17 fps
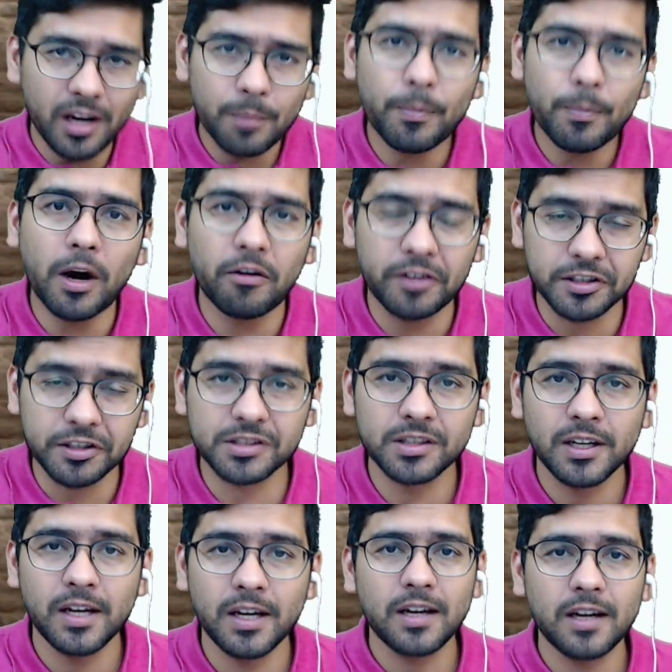
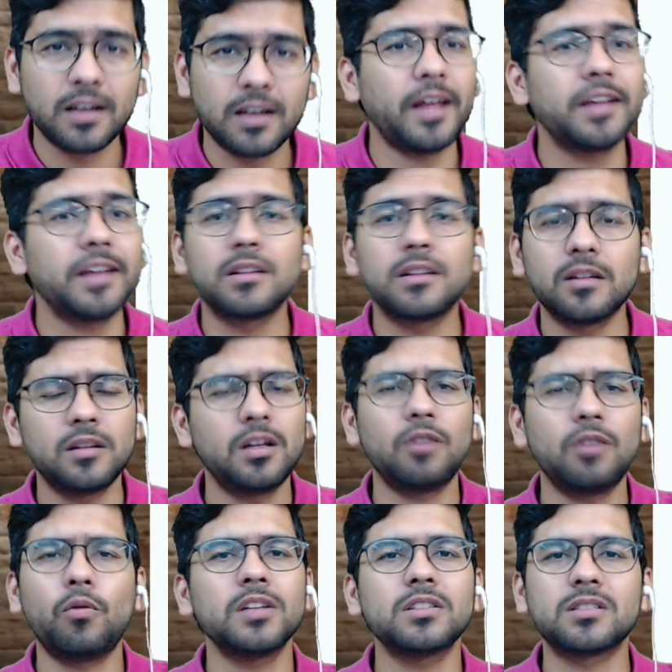powers like the
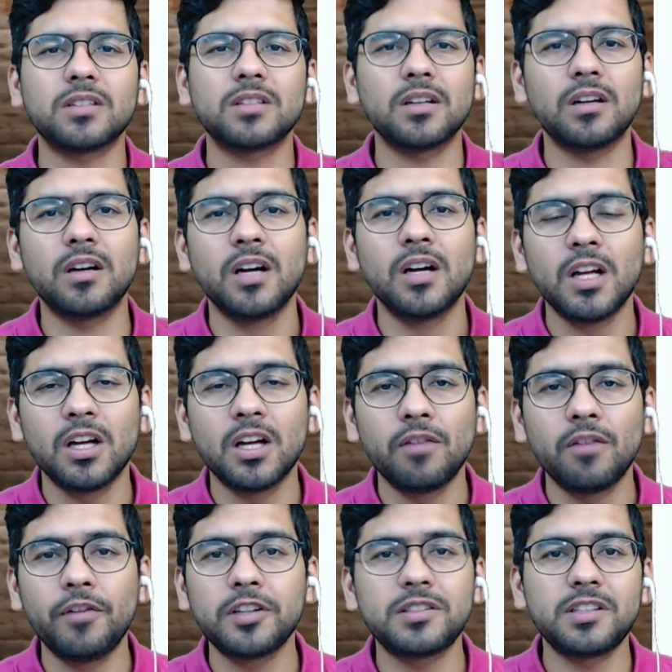ones
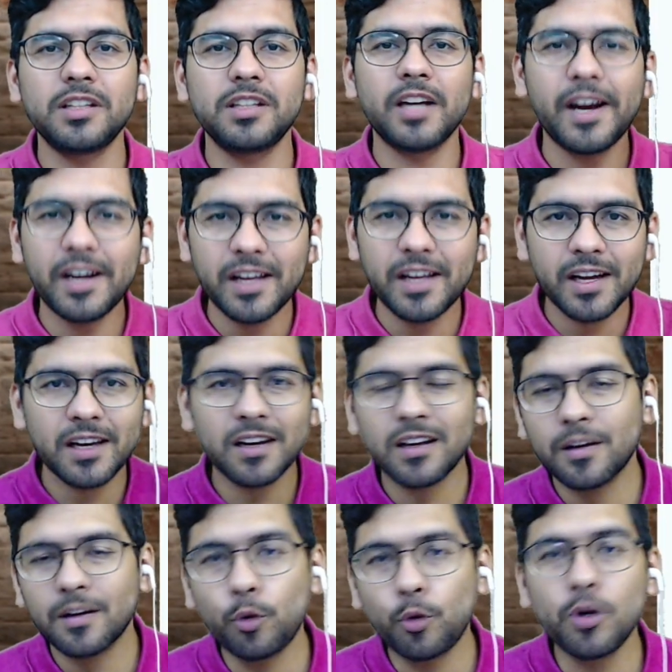which CID and
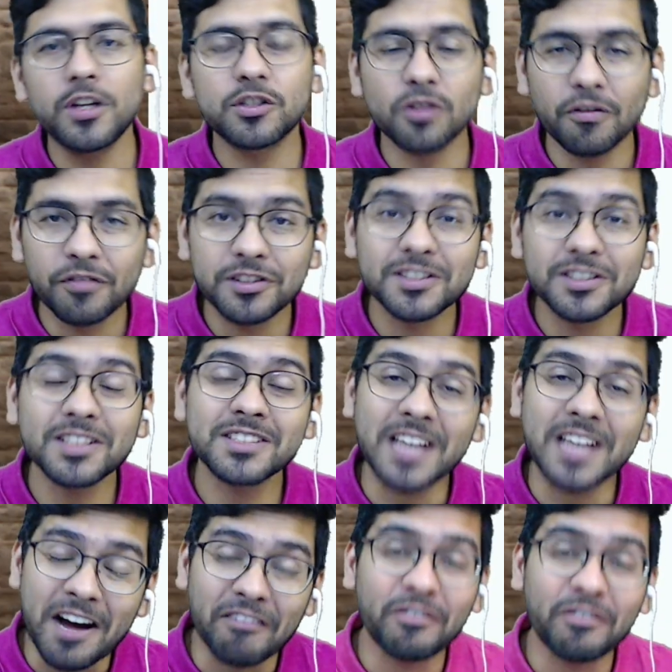police officers
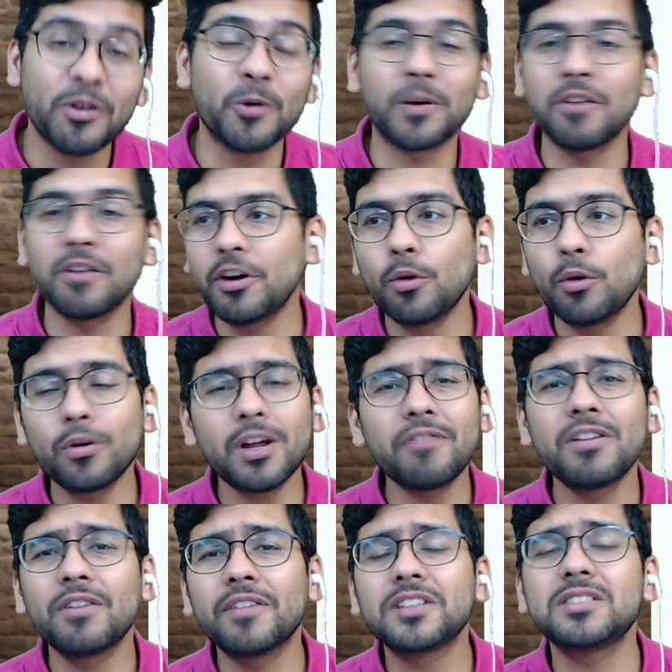have, okay, we don't have
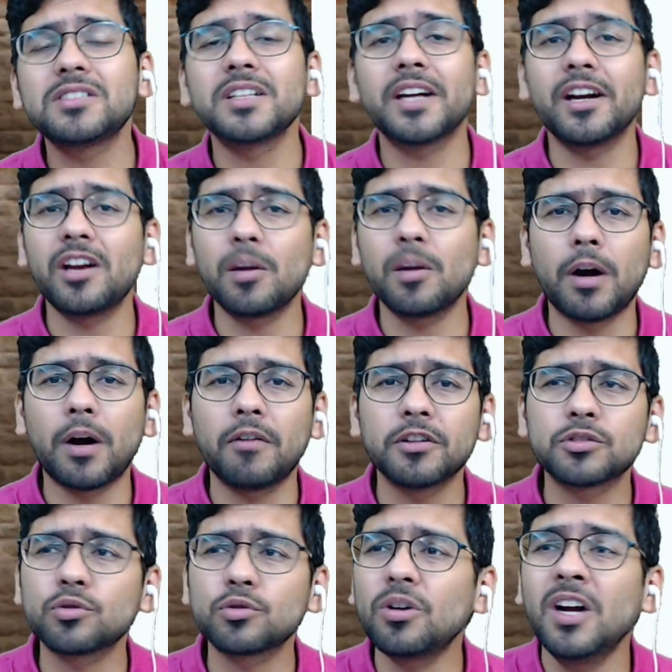investigatory powers.
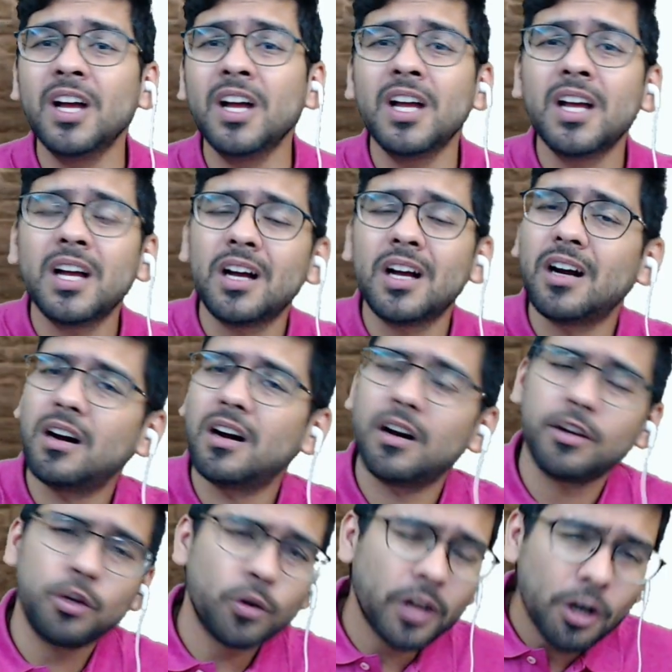So
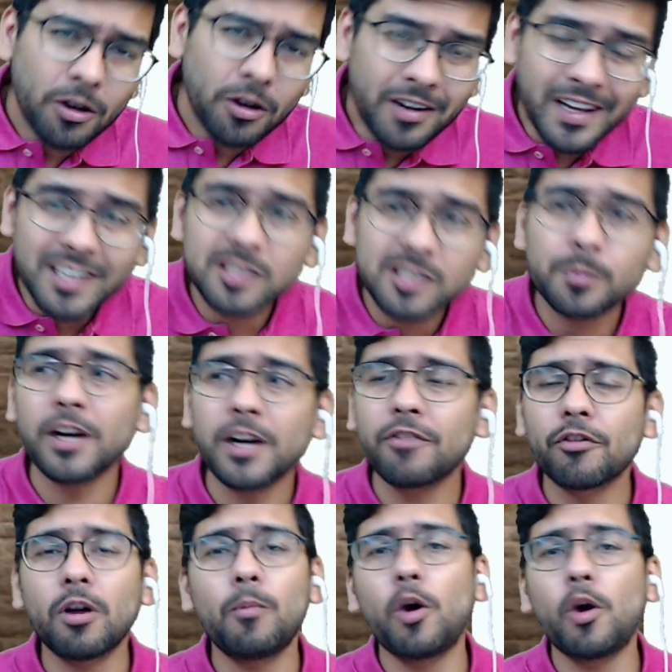you cannot expect
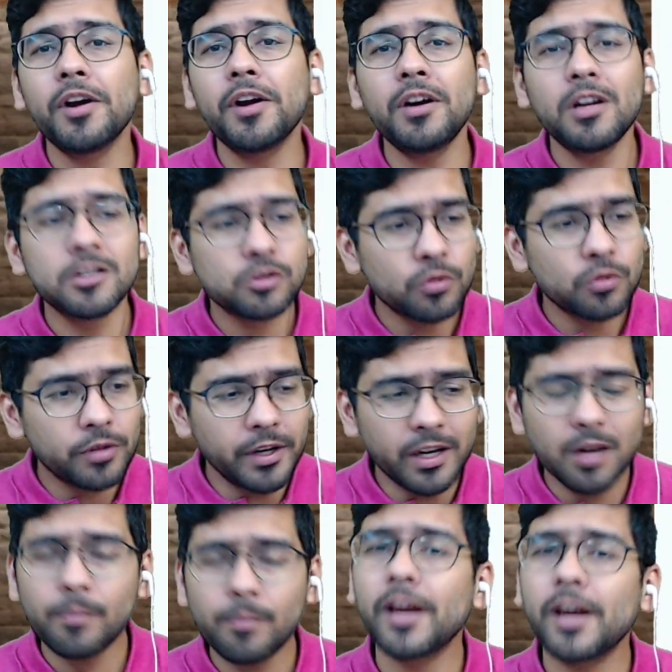from auditors to
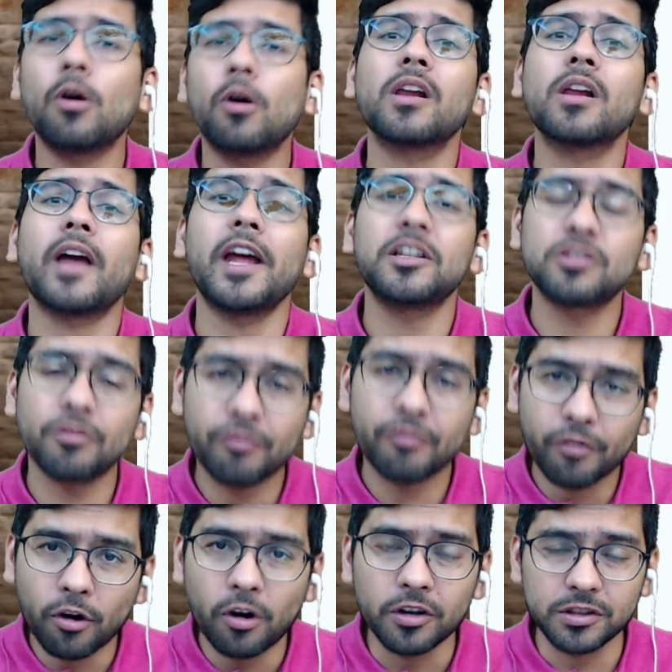determine all kinds of
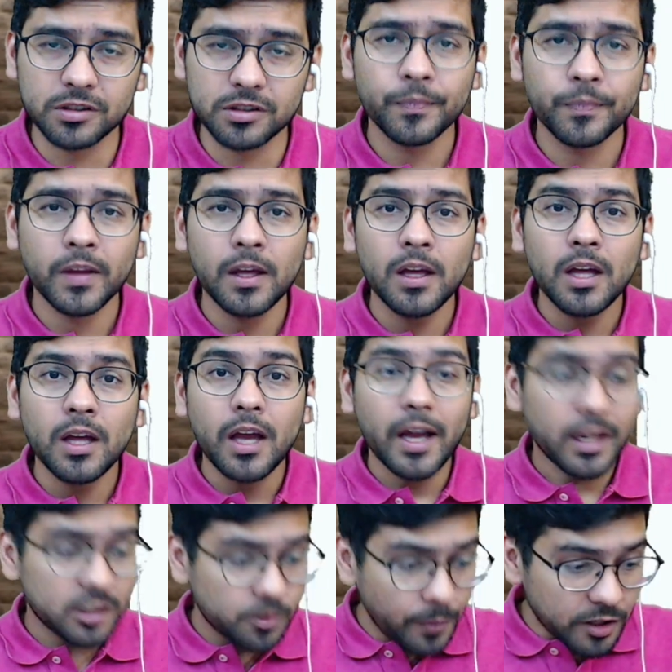frauds, and
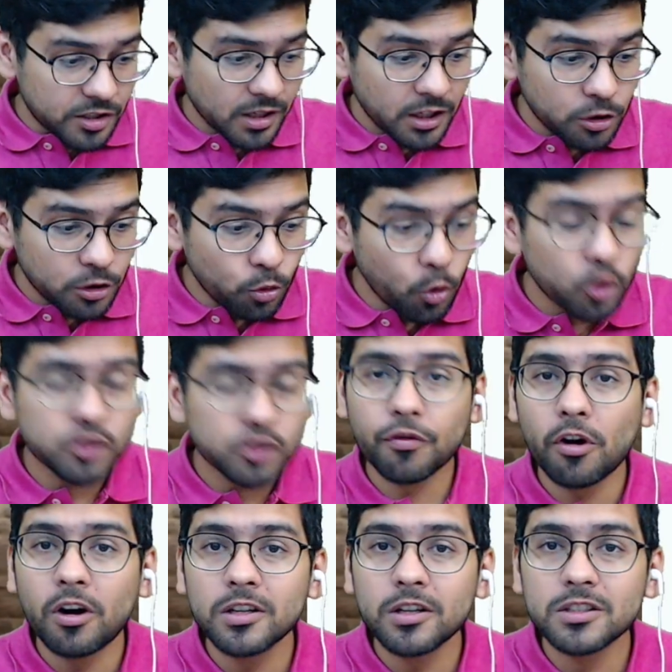especially those
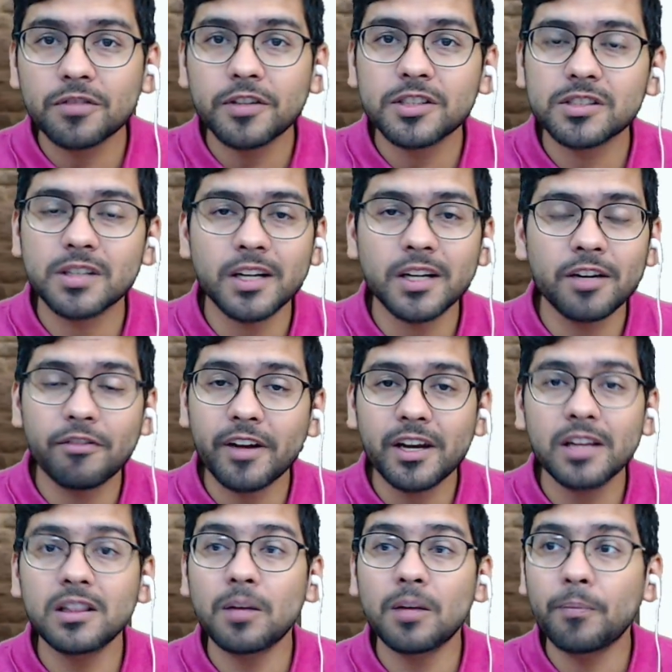frauds
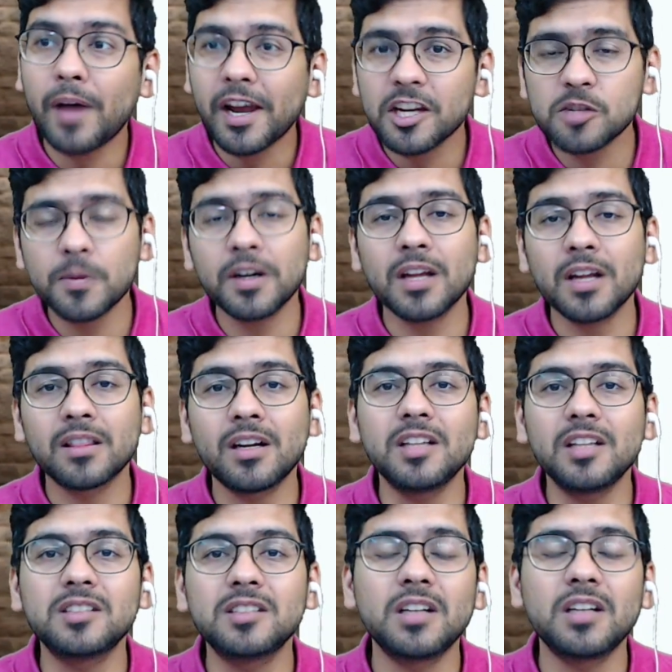wherein the management and the
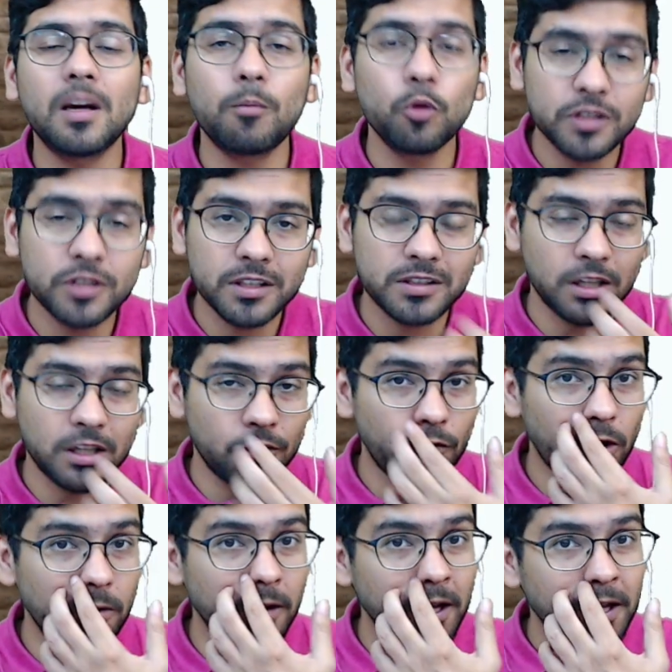TCWG is
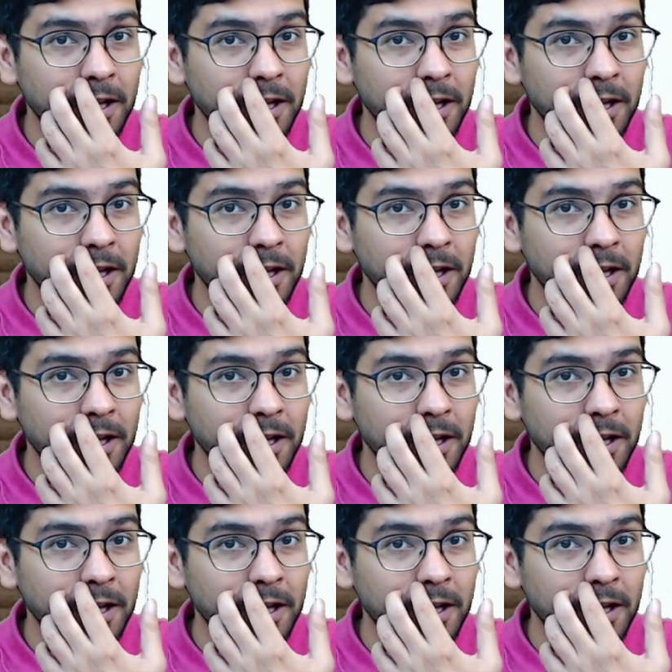involved.